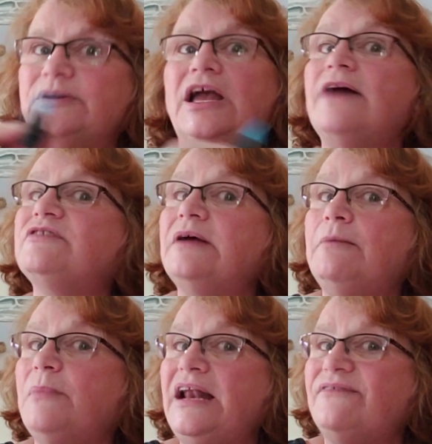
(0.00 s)
but you
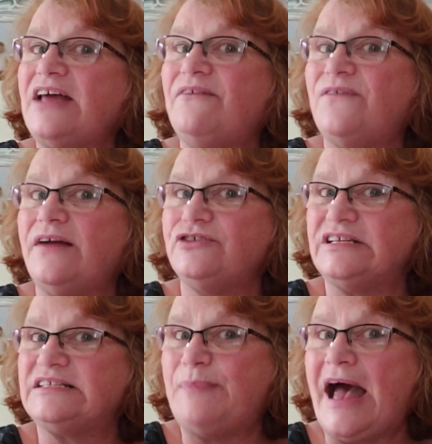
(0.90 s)
might have to have 5 or
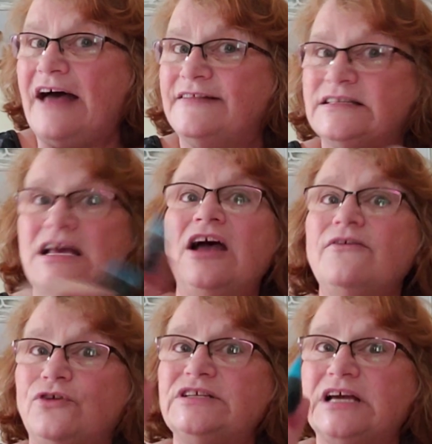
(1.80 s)
6 baths
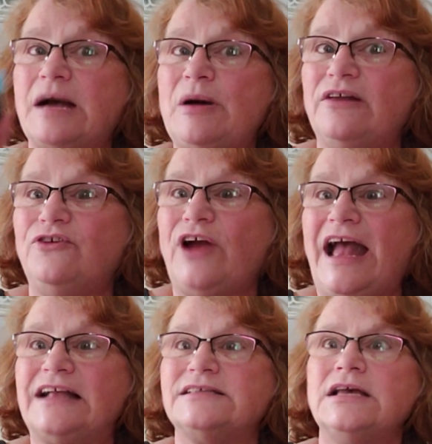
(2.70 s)
for it to come out of your
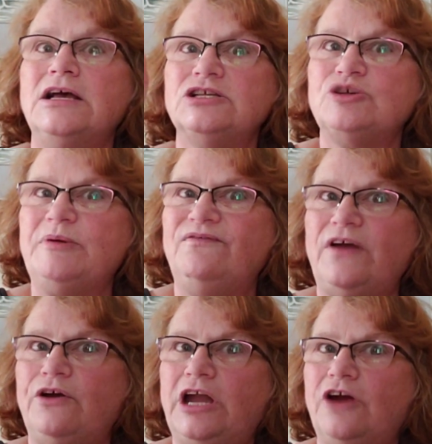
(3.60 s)
hands. So be
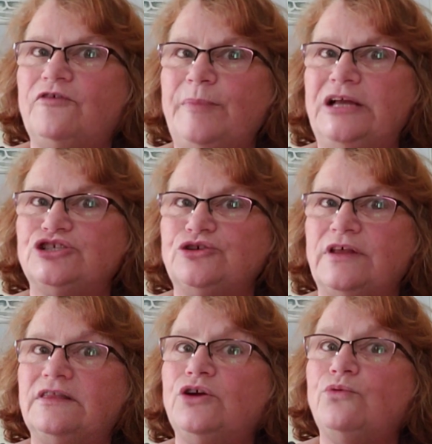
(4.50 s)
very careful. Make sure
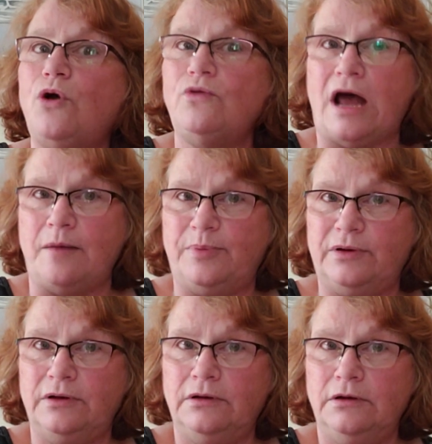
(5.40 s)
that the grown-up
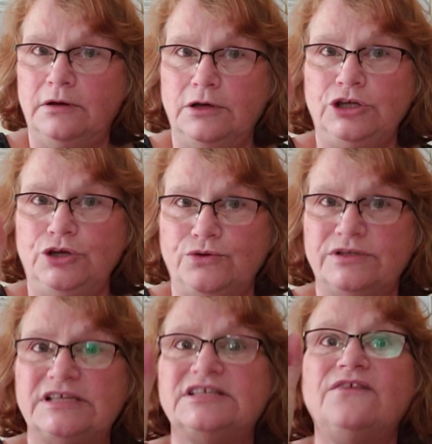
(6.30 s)

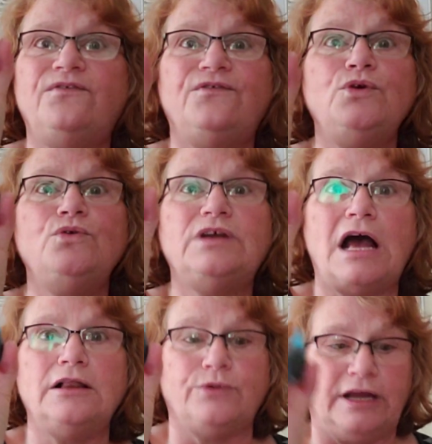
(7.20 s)
uses the food
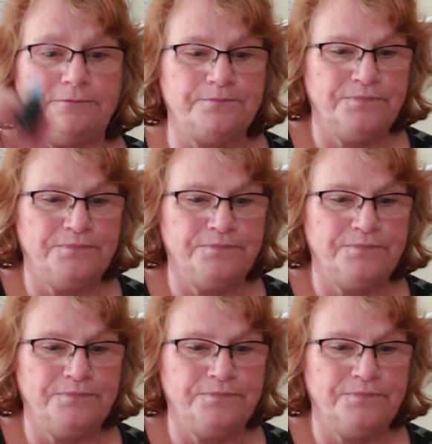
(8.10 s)
coloring.